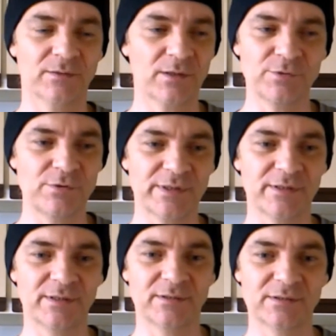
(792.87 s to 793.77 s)
Don't use
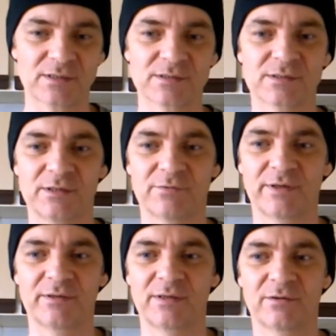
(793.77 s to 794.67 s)
anything dusty or
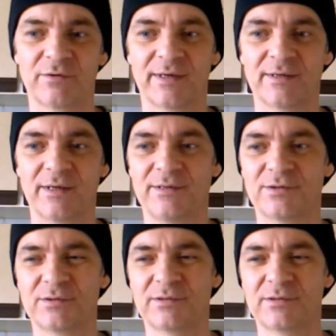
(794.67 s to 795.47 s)
anything like that.